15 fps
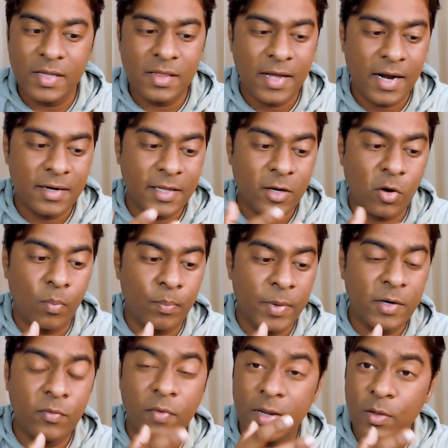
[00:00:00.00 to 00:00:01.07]
feel that they
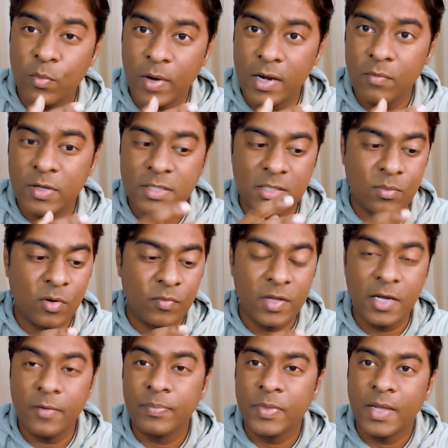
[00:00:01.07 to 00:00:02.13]
compete very well with some of
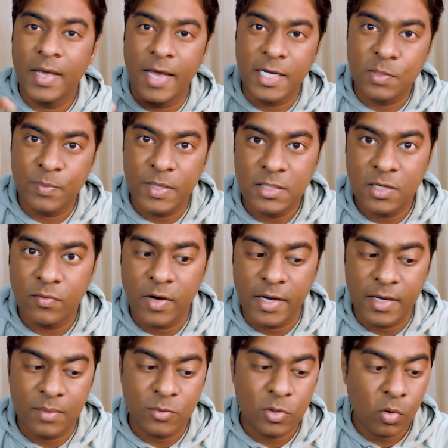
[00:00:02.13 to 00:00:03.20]
the expensive
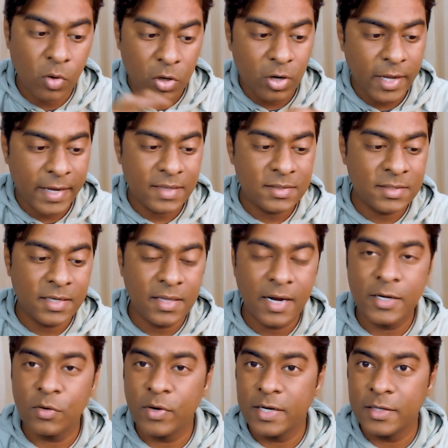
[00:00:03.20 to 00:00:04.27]
IEMs. Overall, I can say
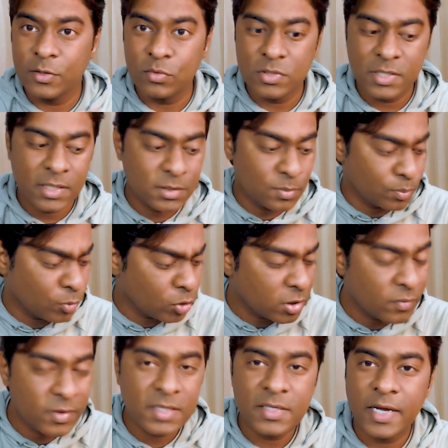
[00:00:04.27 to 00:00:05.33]
that you can use
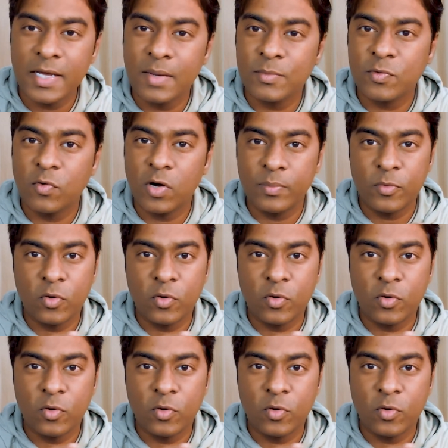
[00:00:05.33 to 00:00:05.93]
both of these IEMs for